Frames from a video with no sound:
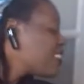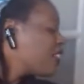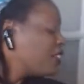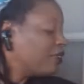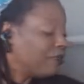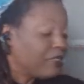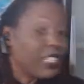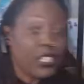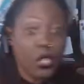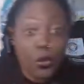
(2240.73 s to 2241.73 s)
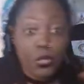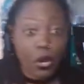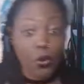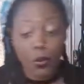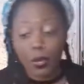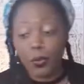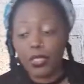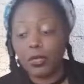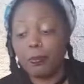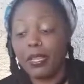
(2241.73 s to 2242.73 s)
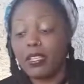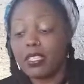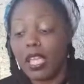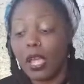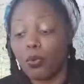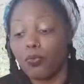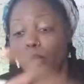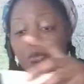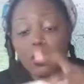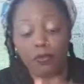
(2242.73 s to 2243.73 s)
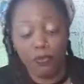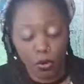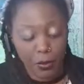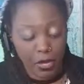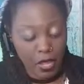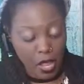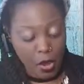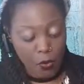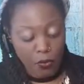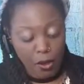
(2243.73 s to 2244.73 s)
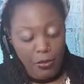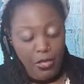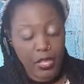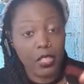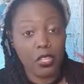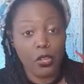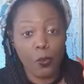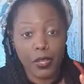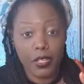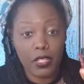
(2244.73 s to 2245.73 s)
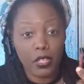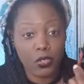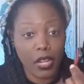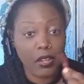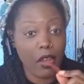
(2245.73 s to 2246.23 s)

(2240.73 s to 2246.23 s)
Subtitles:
So, because those are going with the beets that were roasted for me from the Ethiopians yesterday.